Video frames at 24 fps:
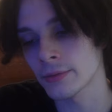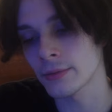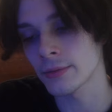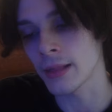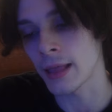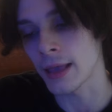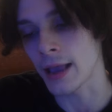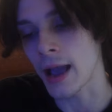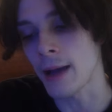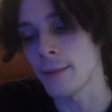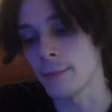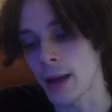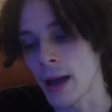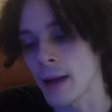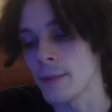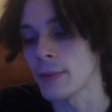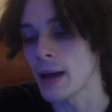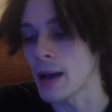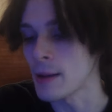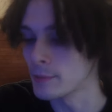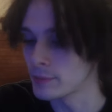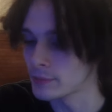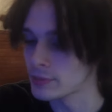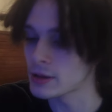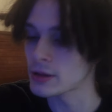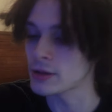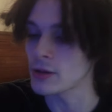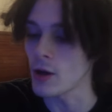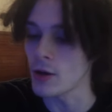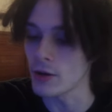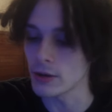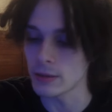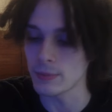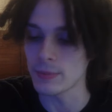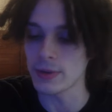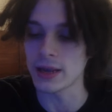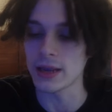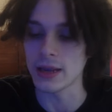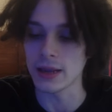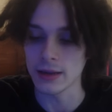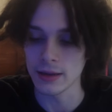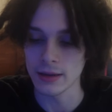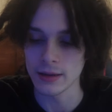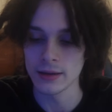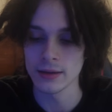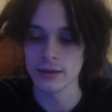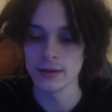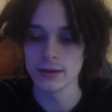Like I'm, I'm, I'm starting to
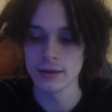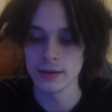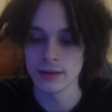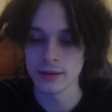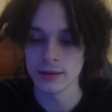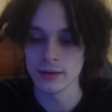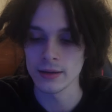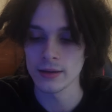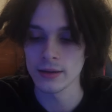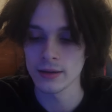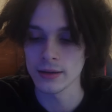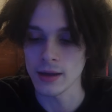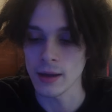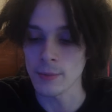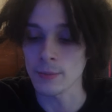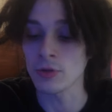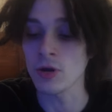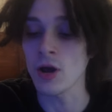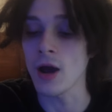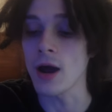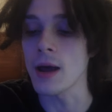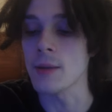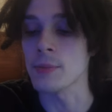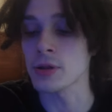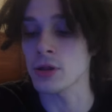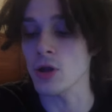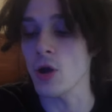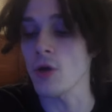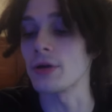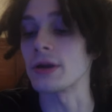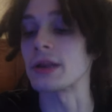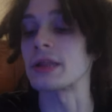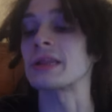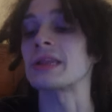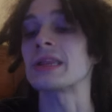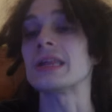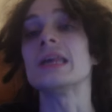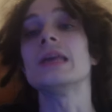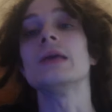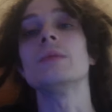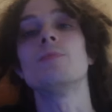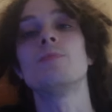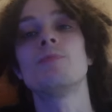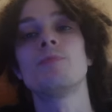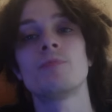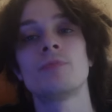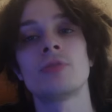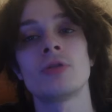be. I'm, ta- I'm starting to
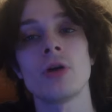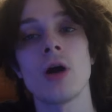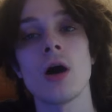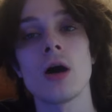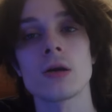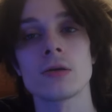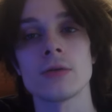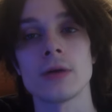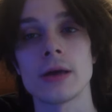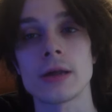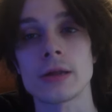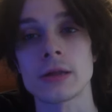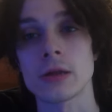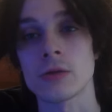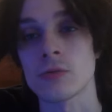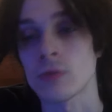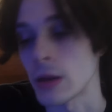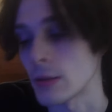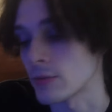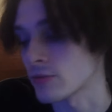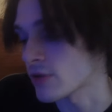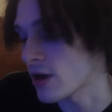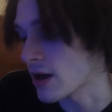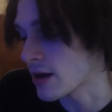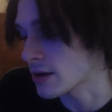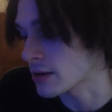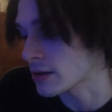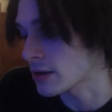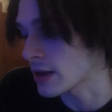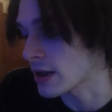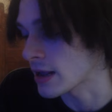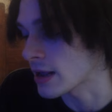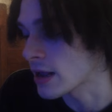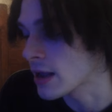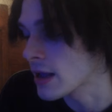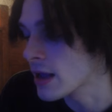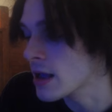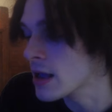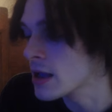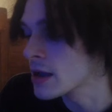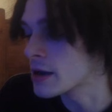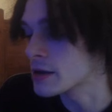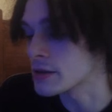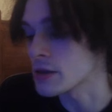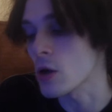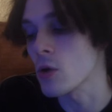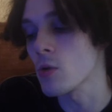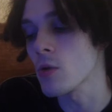see progress. Is what I'm trying to say.
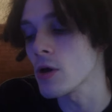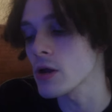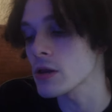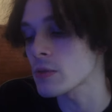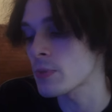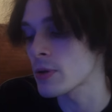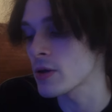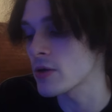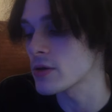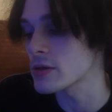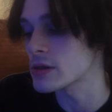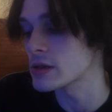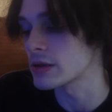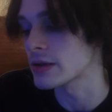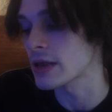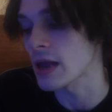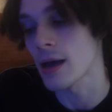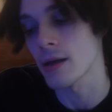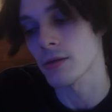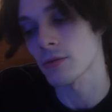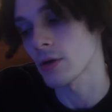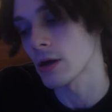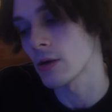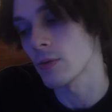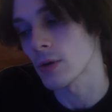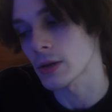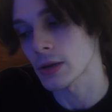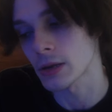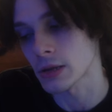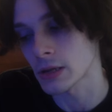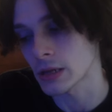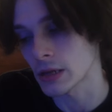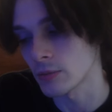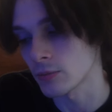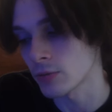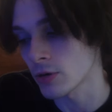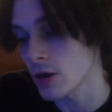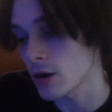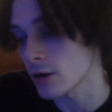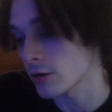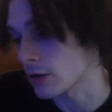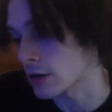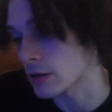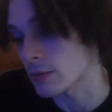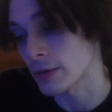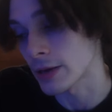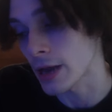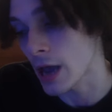Because there was periods of times where I wasn't seeing
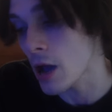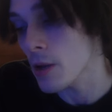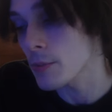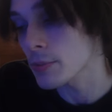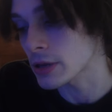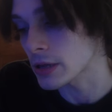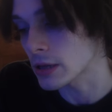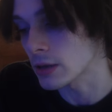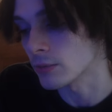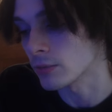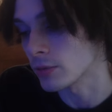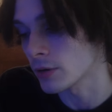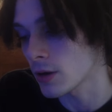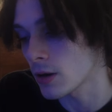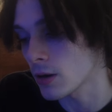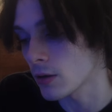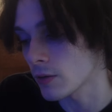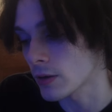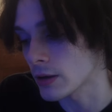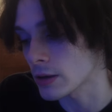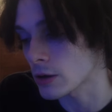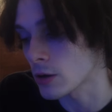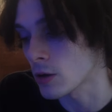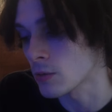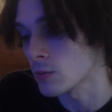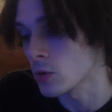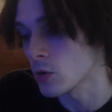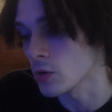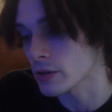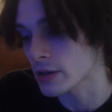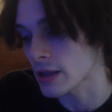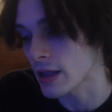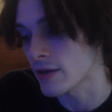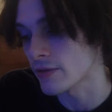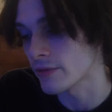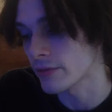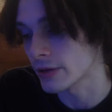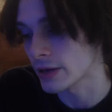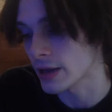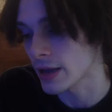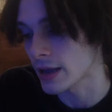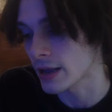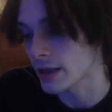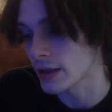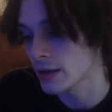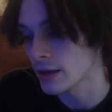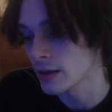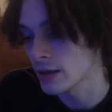progress, but now I'm seeing progress almost every
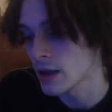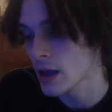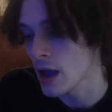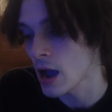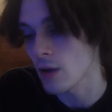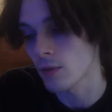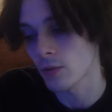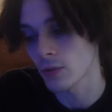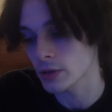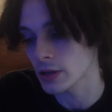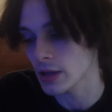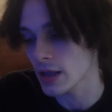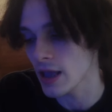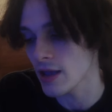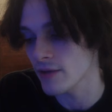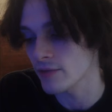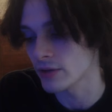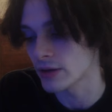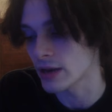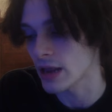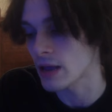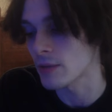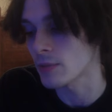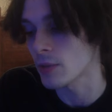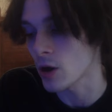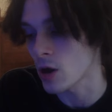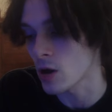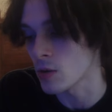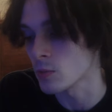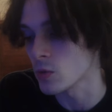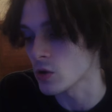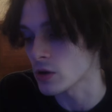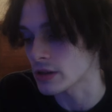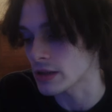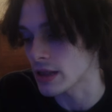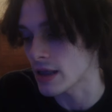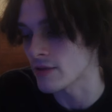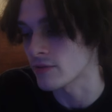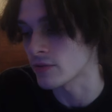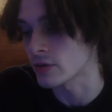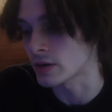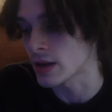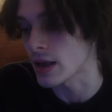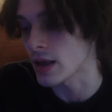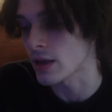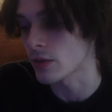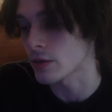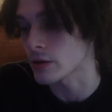day. I am gonna say every day, but almost
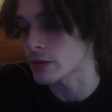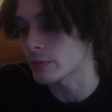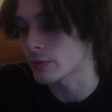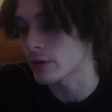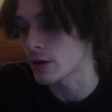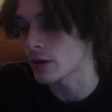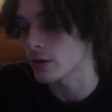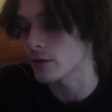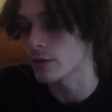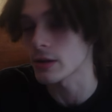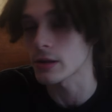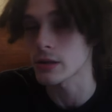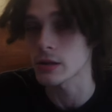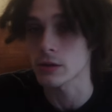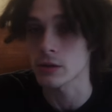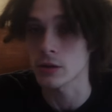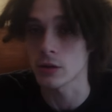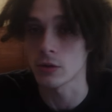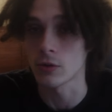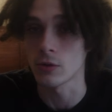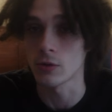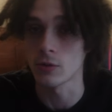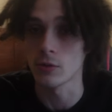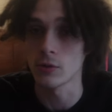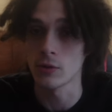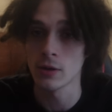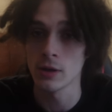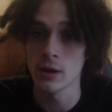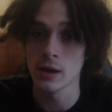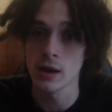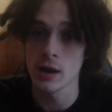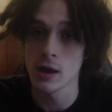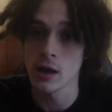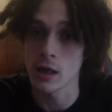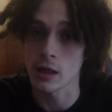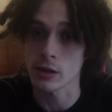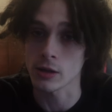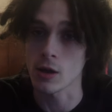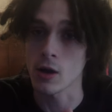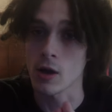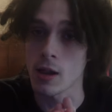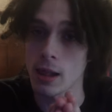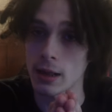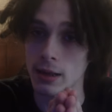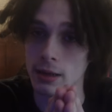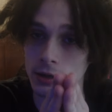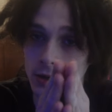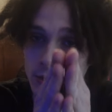every day there's progress. So that's
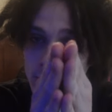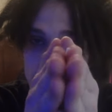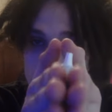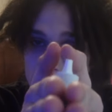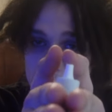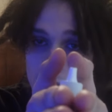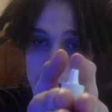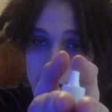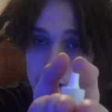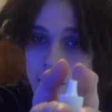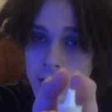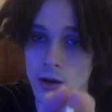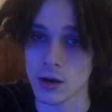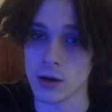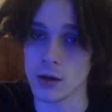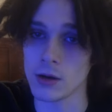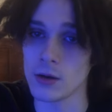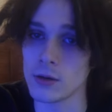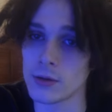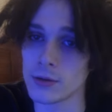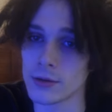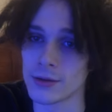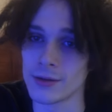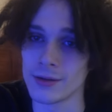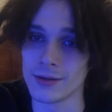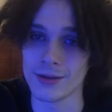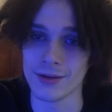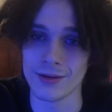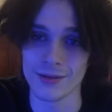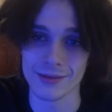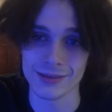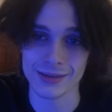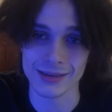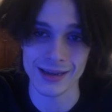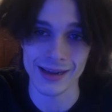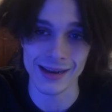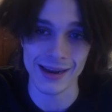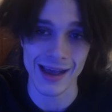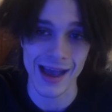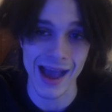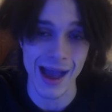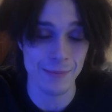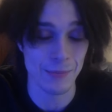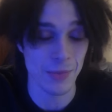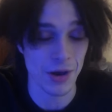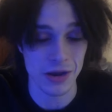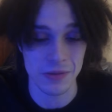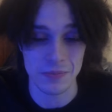all I can do is thank y'all. You know what I'm saying?
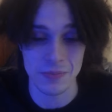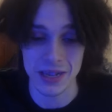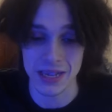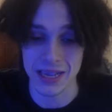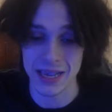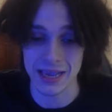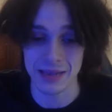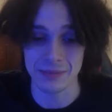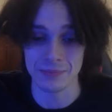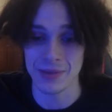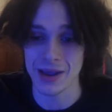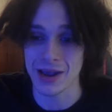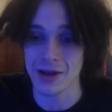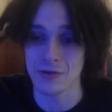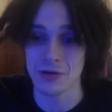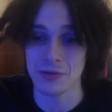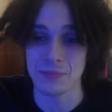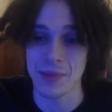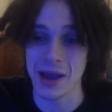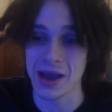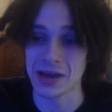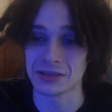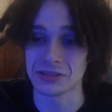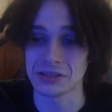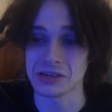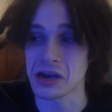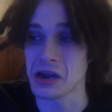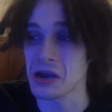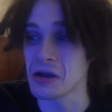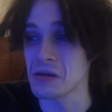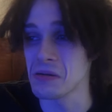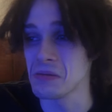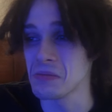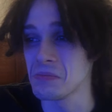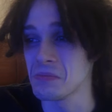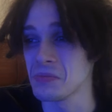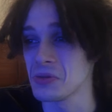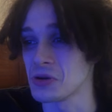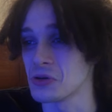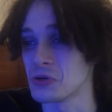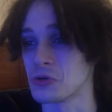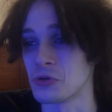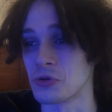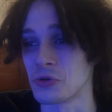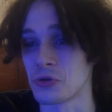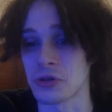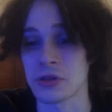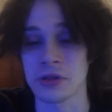I must be getting better at my job
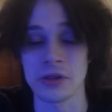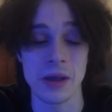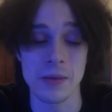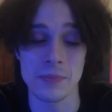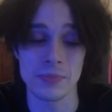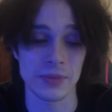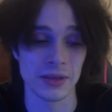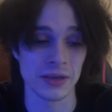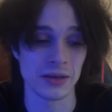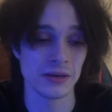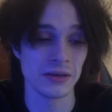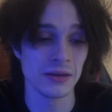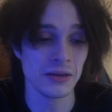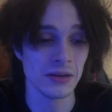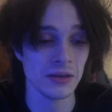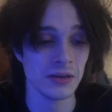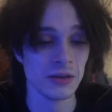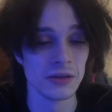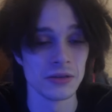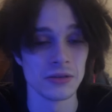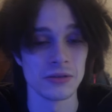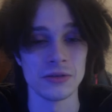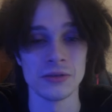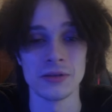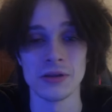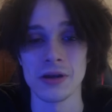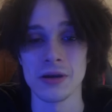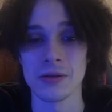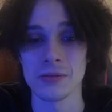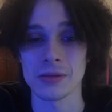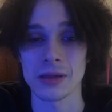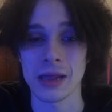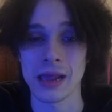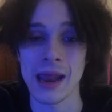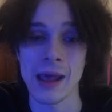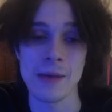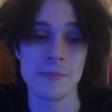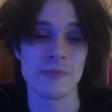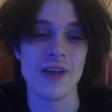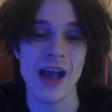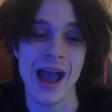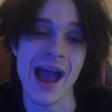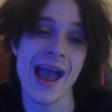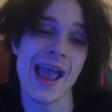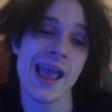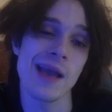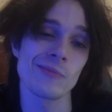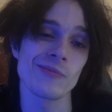or something. You know what I'm saying? I'm,
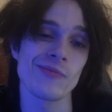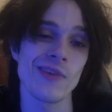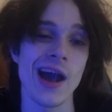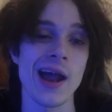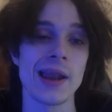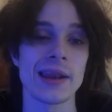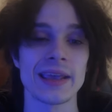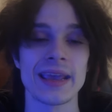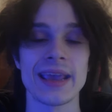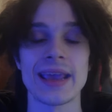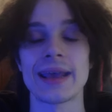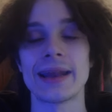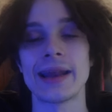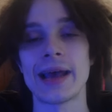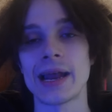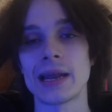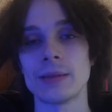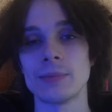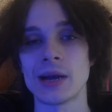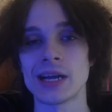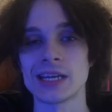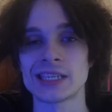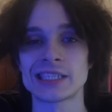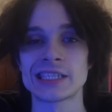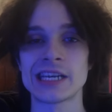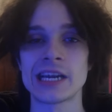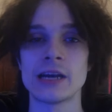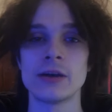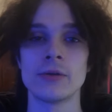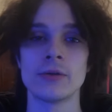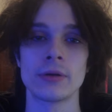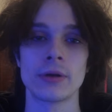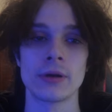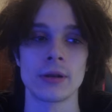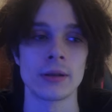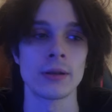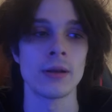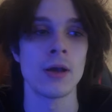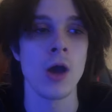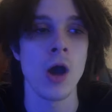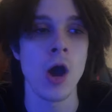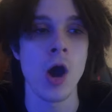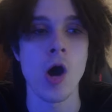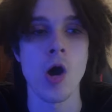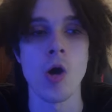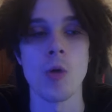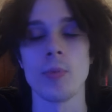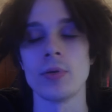I am finally getting out of my shell and
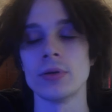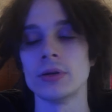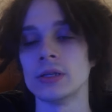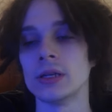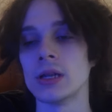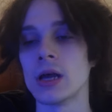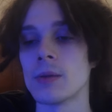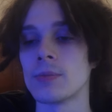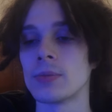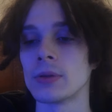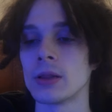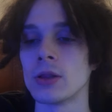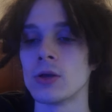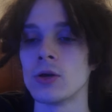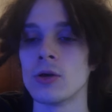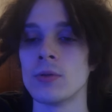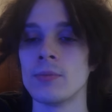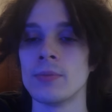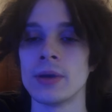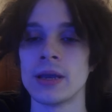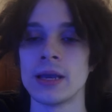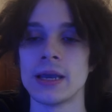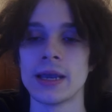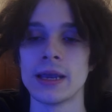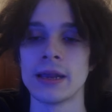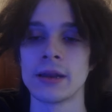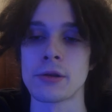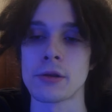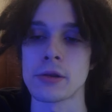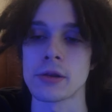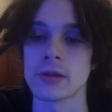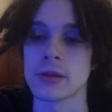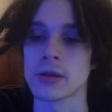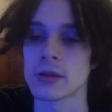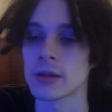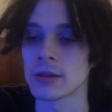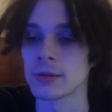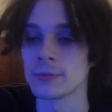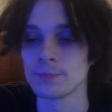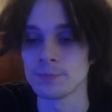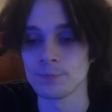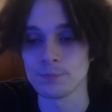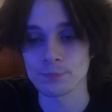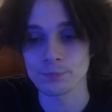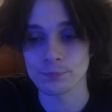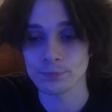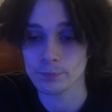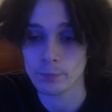opening up a little bit and just
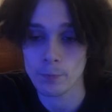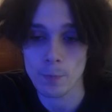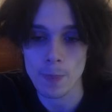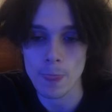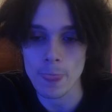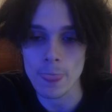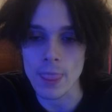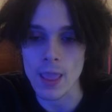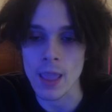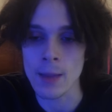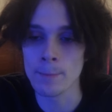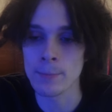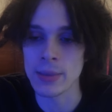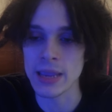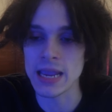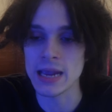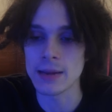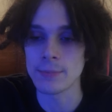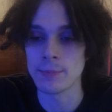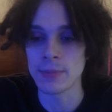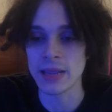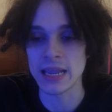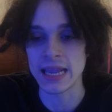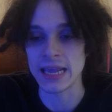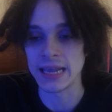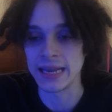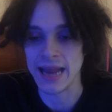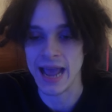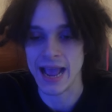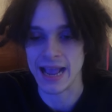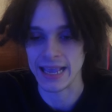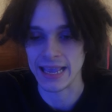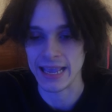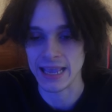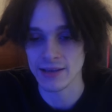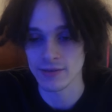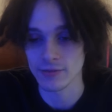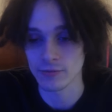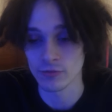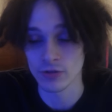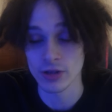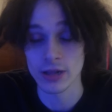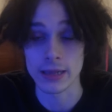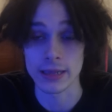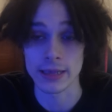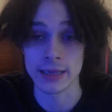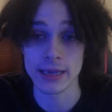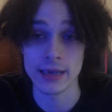being me and not give
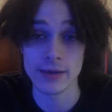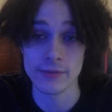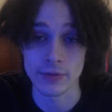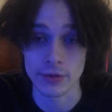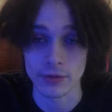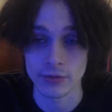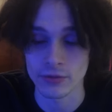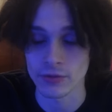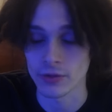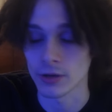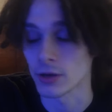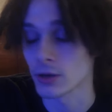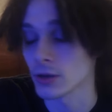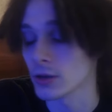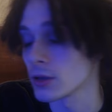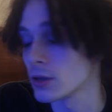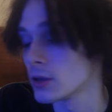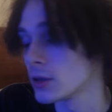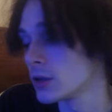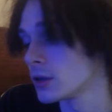really giving a fuck.